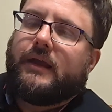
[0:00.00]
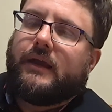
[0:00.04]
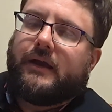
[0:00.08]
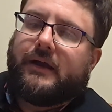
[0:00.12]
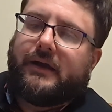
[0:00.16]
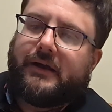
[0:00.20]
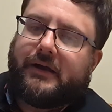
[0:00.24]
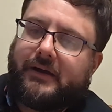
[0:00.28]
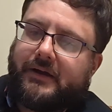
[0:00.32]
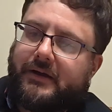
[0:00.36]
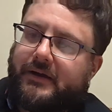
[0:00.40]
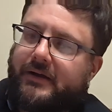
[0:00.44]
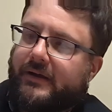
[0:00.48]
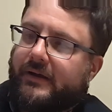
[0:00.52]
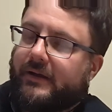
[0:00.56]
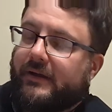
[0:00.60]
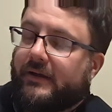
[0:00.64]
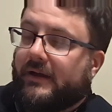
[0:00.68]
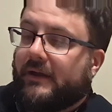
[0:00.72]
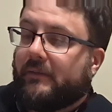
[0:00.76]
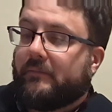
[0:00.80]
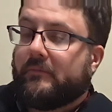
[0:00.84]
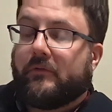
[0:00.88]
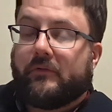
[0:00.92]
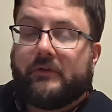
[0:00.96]

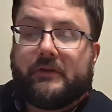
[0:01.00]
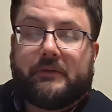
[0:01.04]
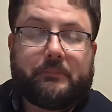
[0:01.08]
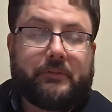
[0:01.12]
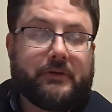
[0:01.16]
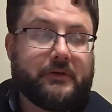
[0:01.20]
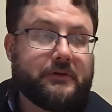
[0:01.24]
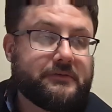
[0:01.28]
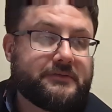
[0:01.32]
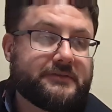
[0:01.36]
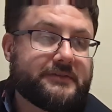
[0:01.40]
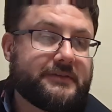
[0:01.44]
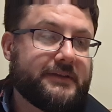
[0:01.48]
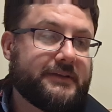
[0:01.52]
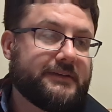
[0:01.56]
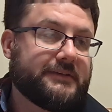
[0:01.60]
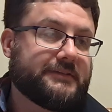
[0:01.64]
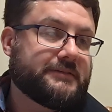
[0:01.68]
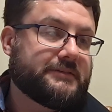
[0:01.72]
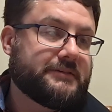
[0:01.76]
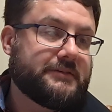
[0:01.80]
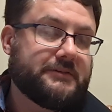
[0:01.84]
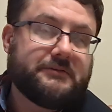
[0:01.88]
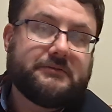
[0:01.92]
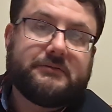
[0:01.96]
I'm going to post
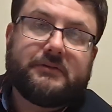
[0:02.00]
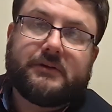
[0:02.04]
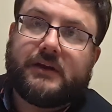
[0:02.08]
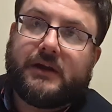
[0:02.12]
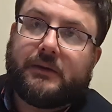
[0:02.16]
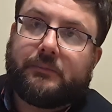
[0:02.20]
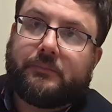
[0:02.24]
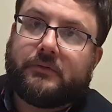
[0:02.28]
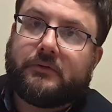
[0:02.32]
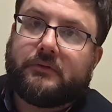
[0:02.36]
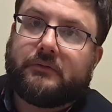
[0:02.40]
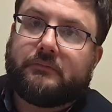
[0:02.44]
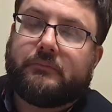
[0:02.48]
this to a couple